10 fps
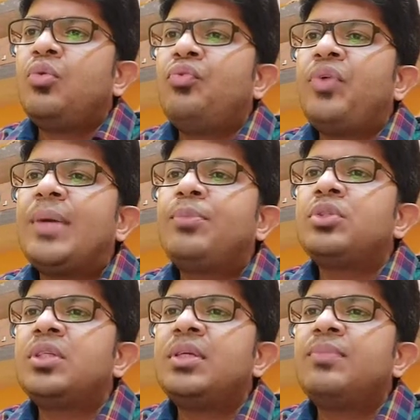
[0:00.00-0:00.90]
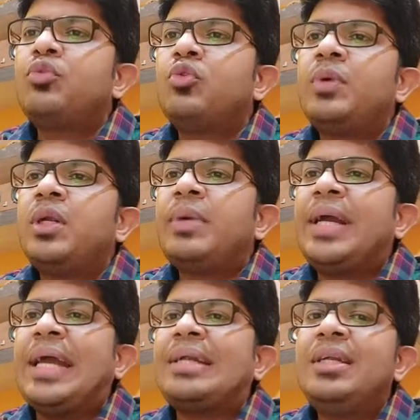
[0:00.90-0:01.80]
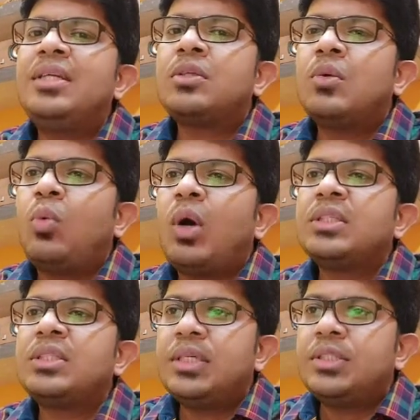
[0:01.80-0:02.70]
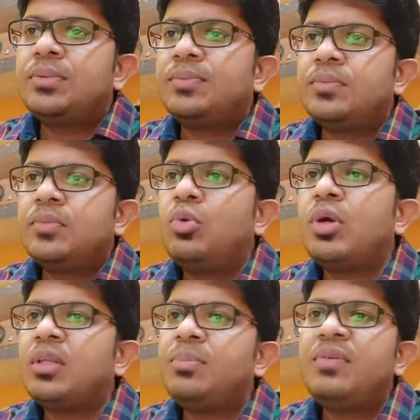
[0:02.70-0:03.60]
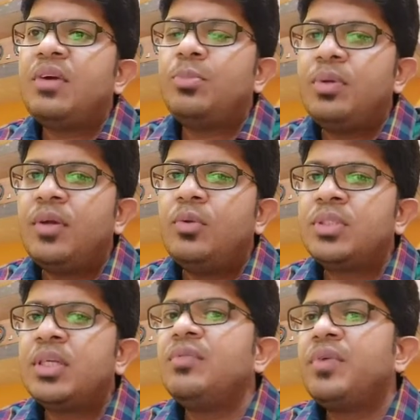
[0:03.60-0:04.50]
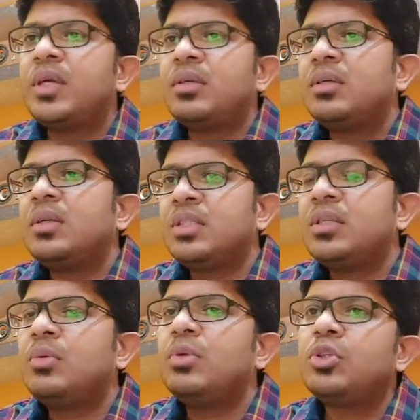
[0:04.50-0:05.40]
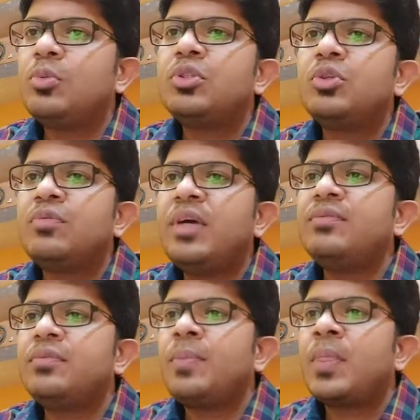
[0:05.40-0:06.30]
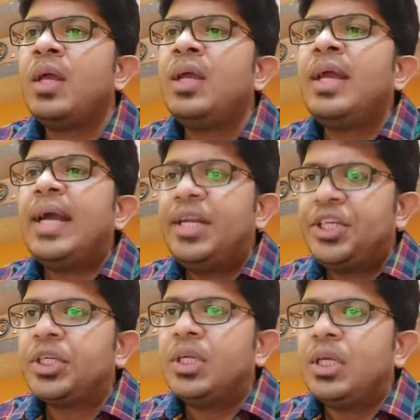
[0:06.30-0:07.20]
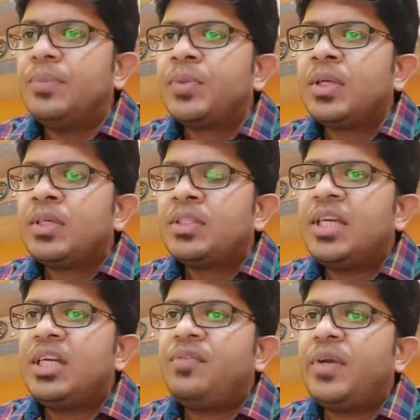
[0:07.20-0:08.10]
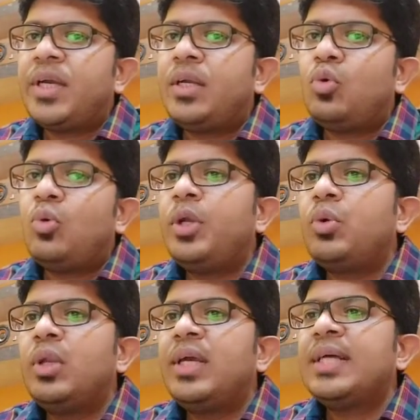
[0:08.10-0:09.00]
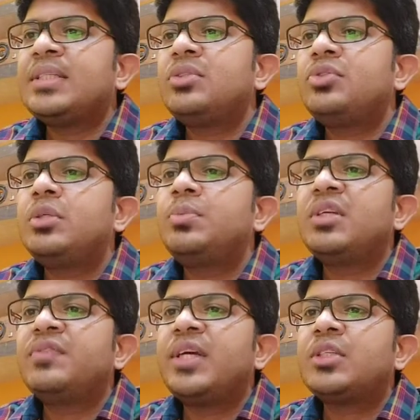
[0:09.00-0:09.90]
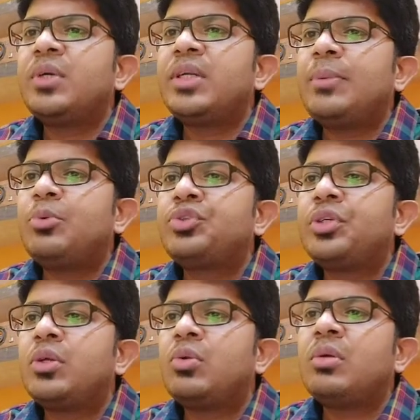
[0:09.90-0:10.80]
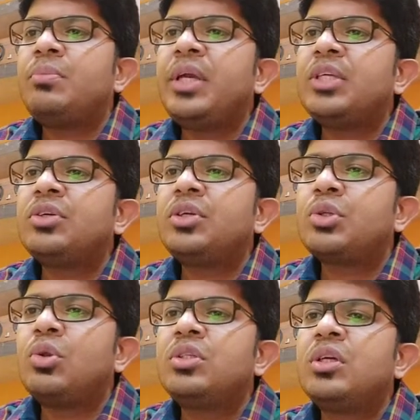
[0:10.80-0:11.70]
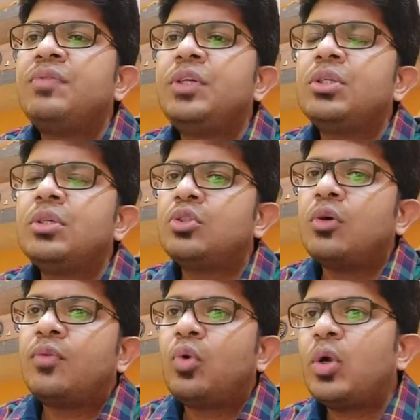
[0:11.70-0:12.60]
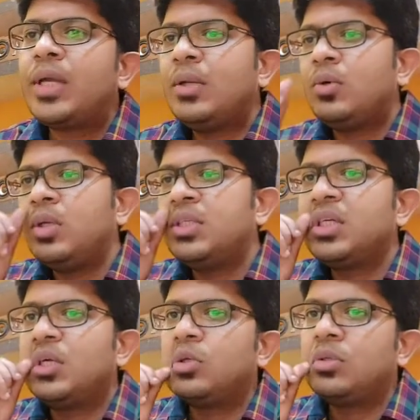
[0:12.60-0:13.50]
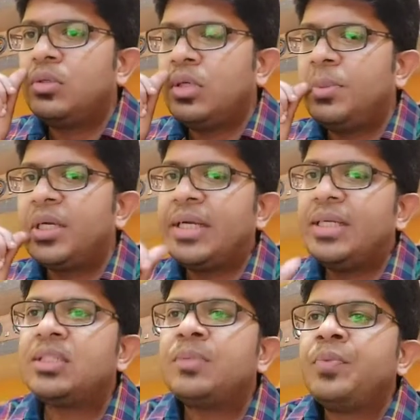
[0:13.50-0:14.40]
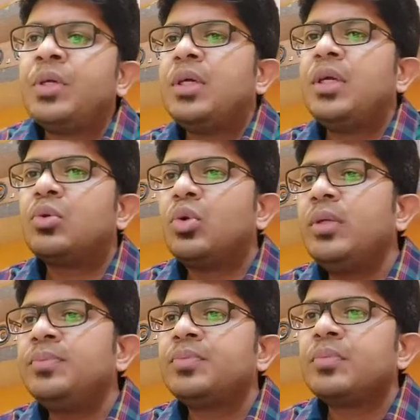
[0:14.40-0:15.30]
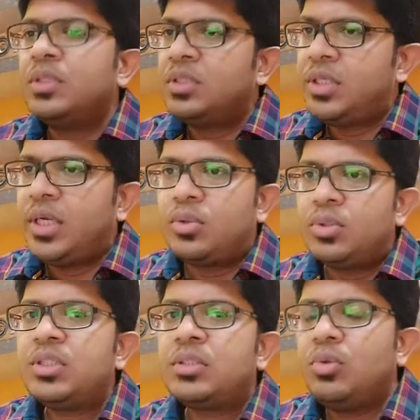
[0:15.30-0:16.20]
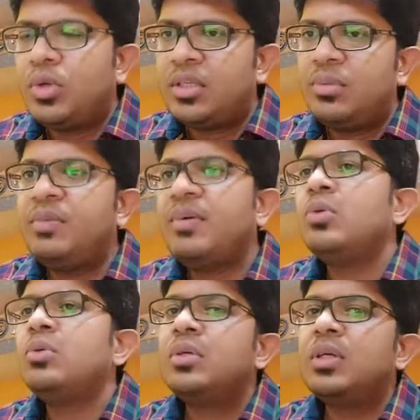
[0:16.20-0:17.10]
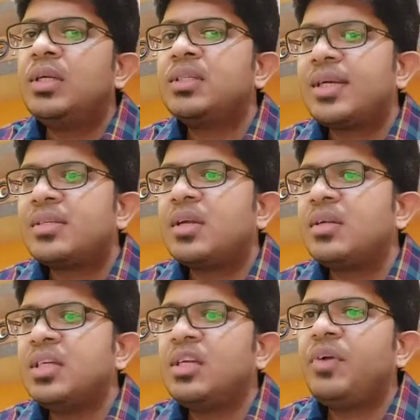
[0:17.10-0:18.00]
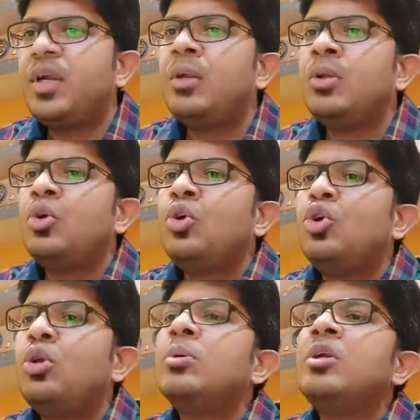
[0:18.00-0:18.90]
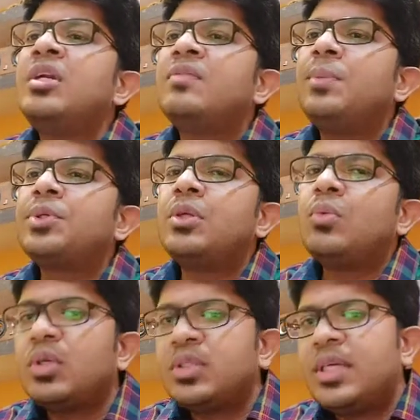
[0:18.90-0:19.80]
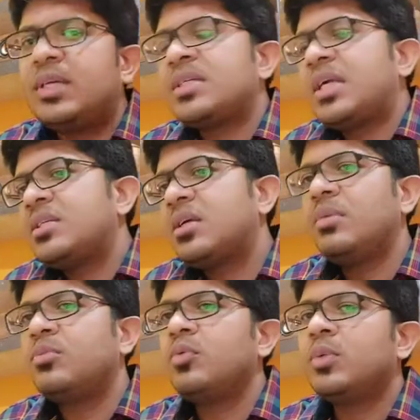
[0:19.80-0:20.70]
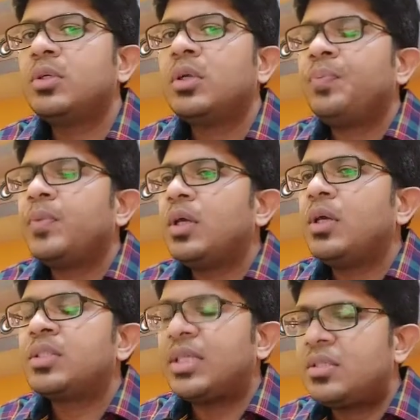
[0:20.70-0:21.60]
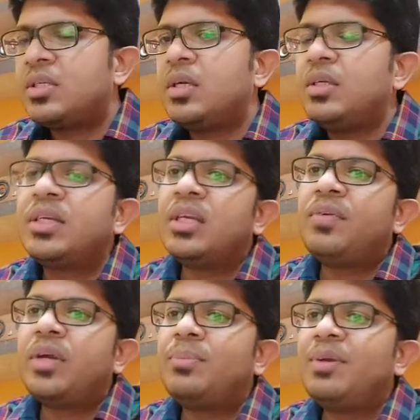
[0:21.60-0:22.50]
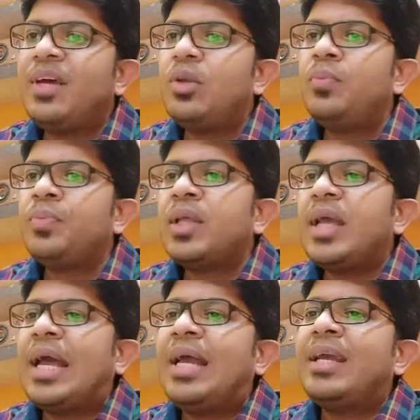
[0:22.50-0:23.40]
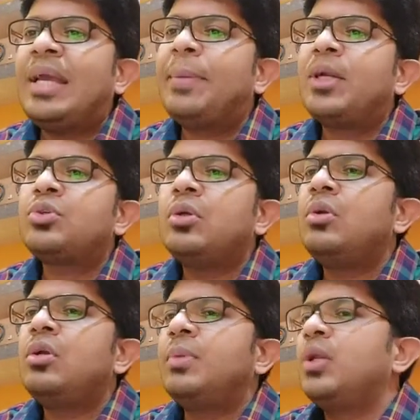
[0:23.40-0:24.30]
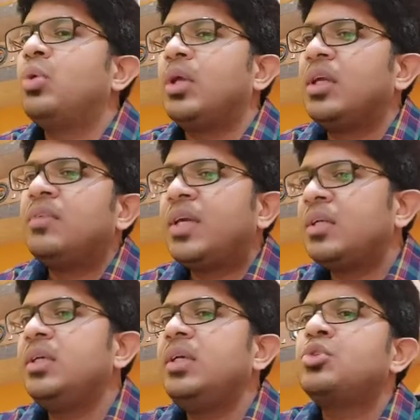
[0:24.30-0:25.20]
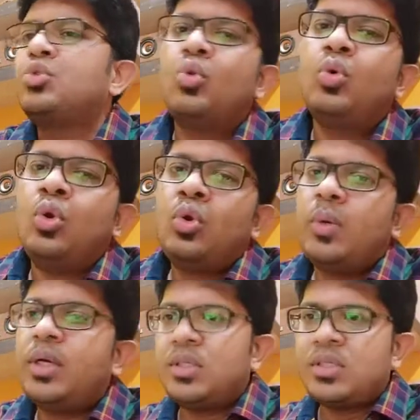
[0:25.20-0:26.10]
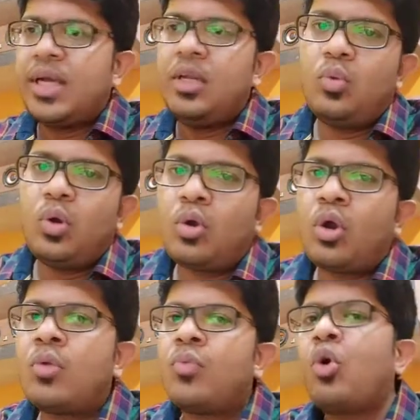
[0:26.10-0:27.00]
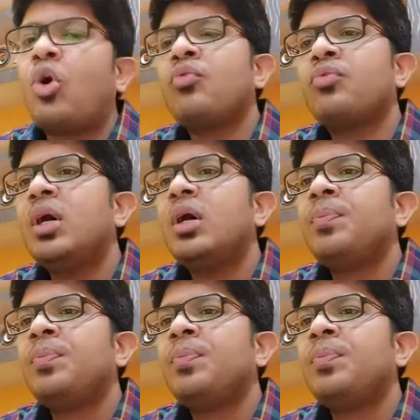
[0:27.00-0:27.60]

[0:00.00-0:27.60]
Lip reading: Fibrosis improvement by at least one stage. Look at the p-value. P-value is significant, less than equal to 0.05. Additionally, significant obeticholic acid treatment effects were demonstrated on the major histological features of non-alcoholic steatohepatitis, including steatosis. Look at the p-value. It is statistically significant. Glomerular inflammation, once again a statistically significant p-value, and hepatocellular ballooning. In fact, these two were the sine qua non of the